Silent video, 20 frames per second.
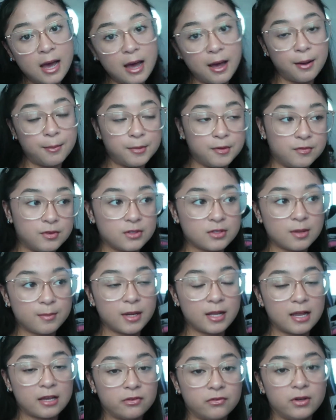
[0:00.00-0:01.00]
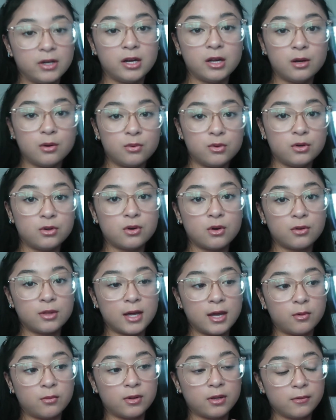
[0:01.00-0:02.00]
Um, if you saw my last video, you know
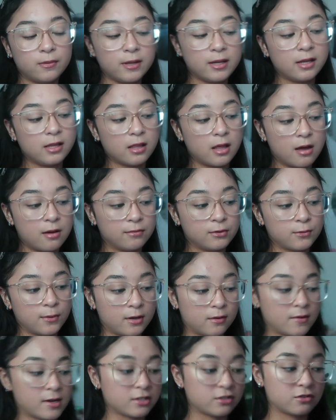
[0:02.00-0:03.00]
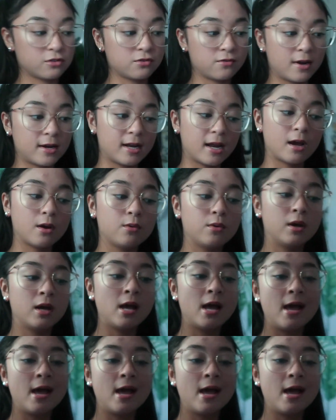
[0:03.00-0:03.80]
that I really, really love sweater vests right now.